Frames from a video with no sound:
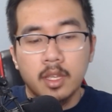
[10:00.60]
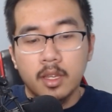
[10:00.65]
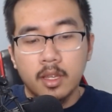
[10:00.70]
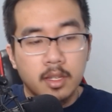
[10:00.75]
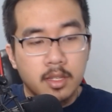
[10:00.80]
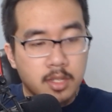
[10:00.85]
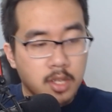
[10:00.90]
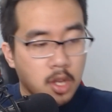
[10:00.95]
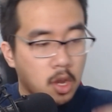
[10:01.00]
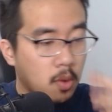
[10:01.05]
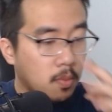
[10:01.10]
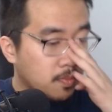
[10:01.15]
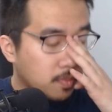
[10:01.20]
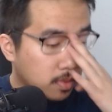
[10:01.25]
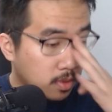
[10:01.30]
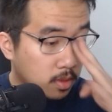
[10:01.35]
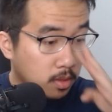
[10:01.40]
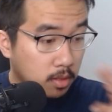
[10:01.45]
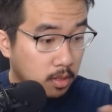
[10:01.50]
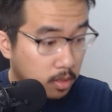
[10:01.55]
So,
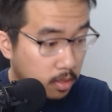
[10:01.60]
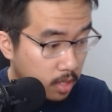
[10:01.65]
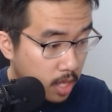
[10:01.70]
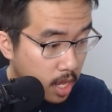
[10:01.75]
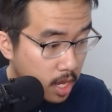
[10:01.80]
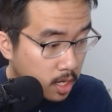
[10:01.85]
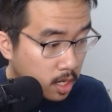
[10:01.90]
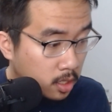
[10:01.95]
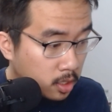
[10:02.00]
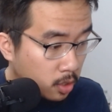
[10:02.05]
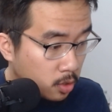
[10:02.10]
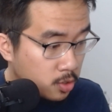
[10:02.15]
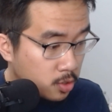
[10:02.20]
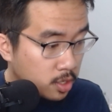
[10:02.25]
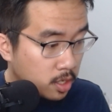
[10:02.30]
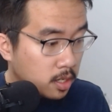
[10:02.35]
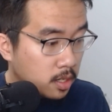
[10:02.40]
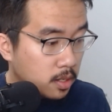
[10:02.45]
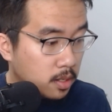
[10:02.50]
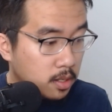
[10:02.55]
in
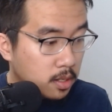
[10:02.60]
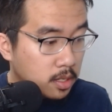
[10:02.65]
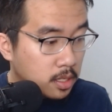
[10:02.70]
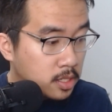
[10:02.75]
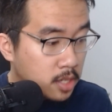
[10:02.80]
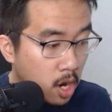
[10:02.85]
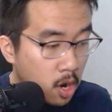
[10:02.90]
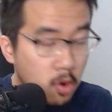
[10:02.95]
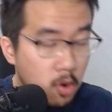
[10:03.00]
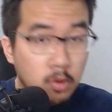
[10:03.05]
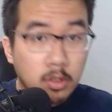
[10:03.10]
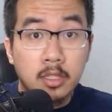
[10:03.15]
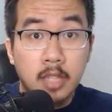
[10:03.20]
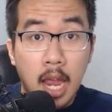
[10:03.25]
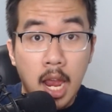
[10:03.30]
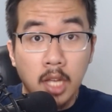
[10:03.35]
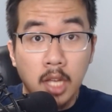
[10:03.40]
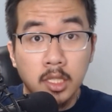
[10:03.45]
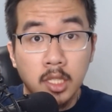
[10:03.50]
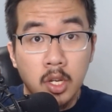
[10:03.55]
conclusion, don't
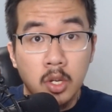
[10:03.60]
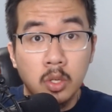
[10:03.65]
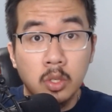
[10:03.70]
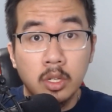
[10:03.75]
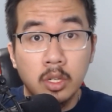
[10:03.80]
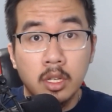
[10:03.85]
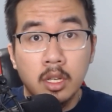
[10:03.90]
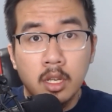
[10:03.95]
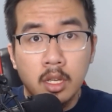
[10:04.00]
download